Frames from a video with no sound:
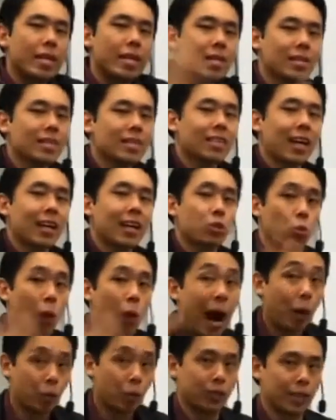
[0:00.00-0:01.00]
inside to
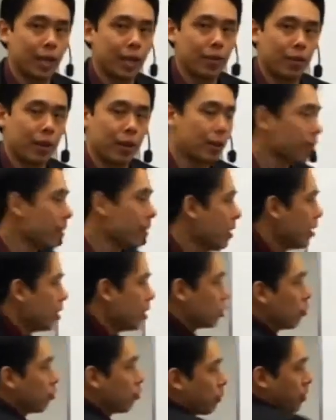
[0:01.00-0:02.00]
outside, right?
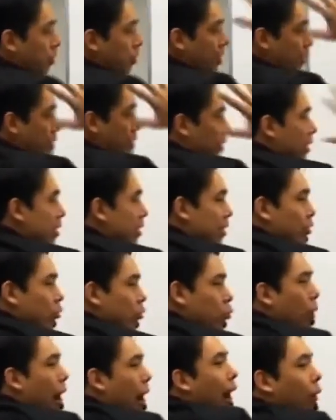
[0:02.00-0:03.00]
So from here it's in
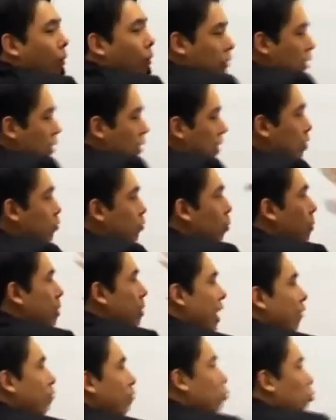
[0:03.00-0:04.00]
to out. It's from
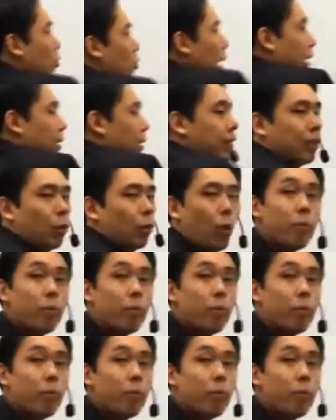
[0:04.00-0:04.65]
left to right, the way